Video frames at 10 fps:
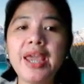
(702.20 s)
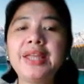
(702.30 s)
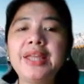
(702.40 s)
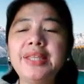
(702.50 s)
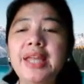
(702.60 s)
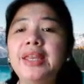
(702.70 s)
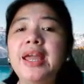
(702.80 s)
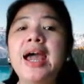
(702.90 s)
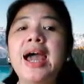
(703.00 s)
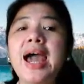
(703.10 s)
and then
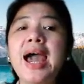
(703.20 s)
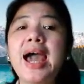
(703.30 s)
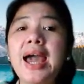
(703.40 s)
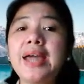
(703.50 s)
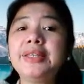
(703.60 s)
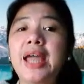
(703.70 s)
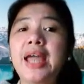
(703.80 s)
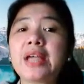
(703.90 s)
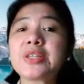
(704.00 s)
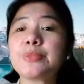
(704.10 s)
add the
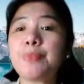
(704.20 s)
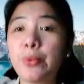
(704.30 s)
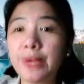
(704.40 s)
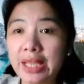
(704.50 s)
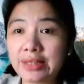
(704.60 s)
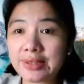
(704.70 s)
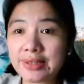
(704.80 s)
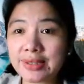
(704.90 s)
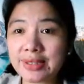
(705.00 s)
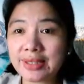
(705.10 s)
exponents.
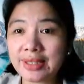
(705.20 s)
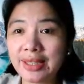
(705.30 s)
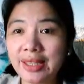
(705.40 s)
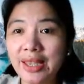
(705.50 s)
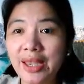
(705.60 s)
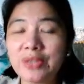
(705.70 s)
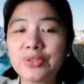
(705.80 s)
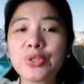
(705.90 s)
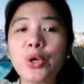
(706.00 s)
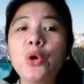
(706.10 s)

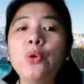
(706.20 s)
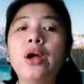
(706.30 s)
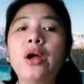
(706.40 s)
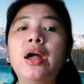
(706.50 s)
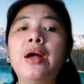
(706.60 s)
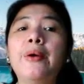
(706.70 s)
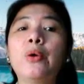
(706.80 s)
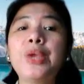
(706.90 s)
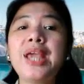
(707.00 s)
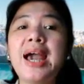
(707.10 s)
So
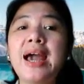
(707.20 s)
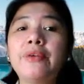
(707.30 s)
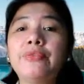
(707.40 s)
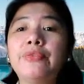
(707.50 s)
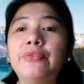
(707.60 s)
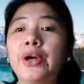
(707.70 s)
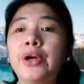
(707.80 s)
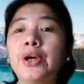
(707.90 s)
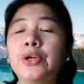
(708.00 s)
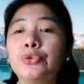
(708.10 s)
we have
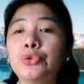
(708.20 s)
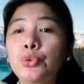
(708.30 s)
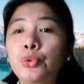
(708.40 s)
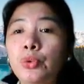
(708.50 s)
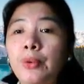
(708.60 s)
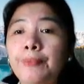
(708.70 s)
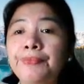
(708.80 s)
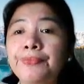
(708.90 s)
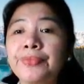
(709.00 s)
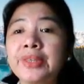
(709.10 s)
two
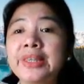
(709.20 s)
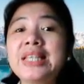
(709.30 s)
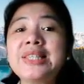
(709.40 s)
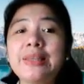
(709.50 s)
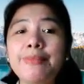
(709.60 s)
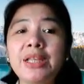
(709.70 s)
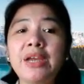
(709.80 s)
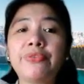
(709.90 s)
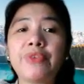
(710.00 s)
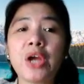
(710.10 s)

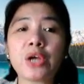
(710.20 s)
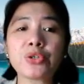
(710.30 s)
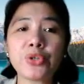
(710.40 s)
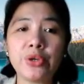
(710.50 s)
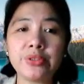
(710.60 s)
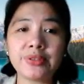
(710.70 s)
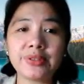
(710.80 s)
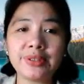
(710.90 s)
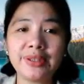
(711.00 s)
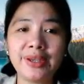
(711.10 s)
dissimilar
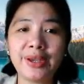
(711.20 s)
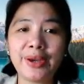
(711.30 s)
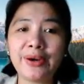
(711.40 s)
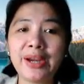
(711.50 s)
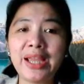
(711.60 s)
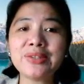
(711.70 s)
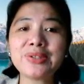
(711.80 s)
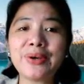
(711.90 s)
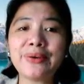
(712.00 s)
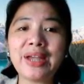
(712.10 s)
fractions. Alright,
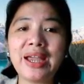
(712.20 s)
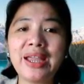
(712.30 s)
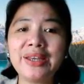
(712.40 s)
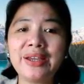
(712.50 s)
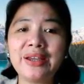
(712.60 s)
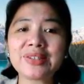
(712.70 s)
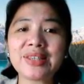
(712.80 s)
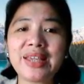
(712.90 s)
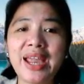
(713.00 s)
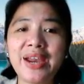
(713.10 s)
so kind of
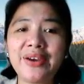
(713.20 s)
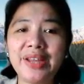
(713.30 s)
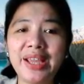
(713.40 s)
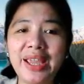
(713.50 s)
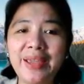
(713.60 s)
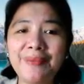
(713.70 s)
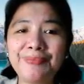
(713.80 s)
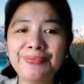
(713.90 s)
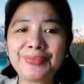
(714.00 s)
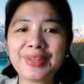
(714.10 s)
scary.
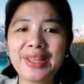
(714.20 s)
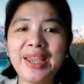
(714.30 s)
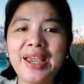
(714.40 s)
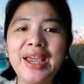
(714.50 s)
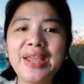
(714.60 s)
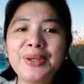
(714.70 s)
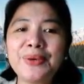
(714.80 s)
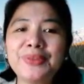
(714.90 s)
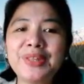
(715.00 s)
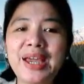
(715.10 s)
I
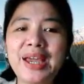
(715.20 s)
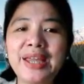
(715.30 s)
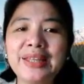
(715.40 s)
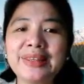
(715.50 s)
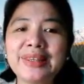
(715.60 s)
know that